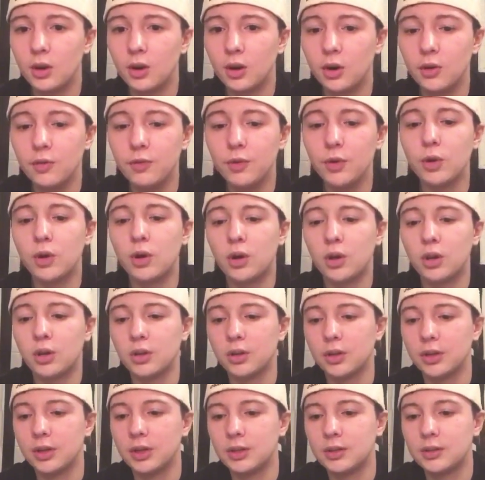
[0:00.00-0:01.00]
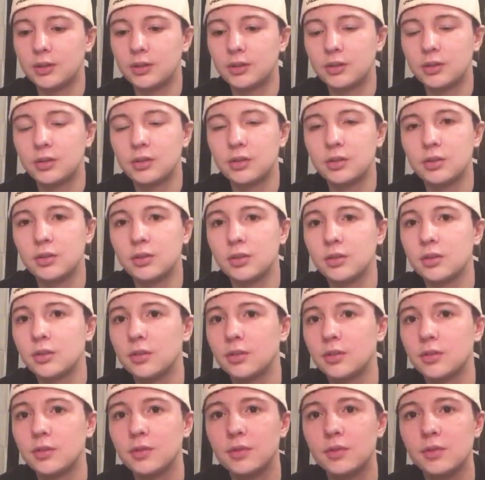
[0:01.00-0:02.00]
overall, it's
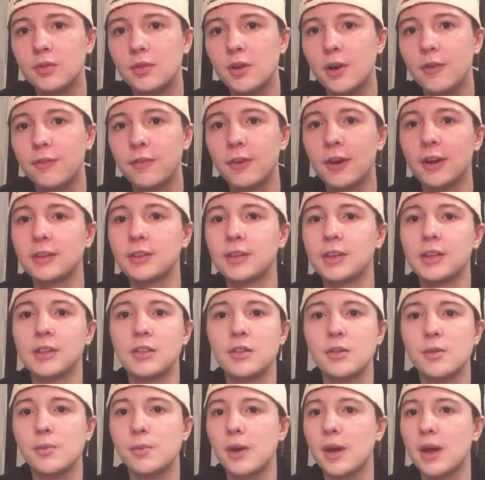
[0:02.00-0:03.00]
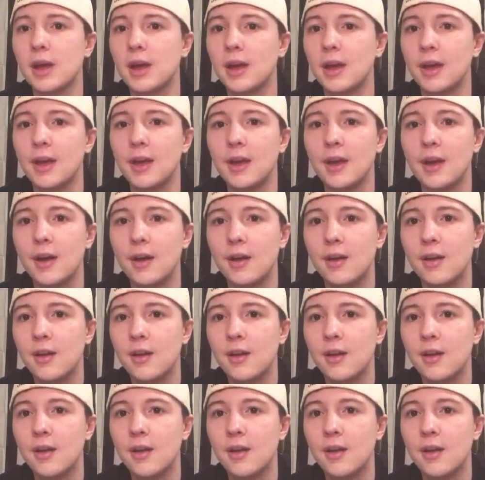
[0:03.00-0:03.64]
affected the way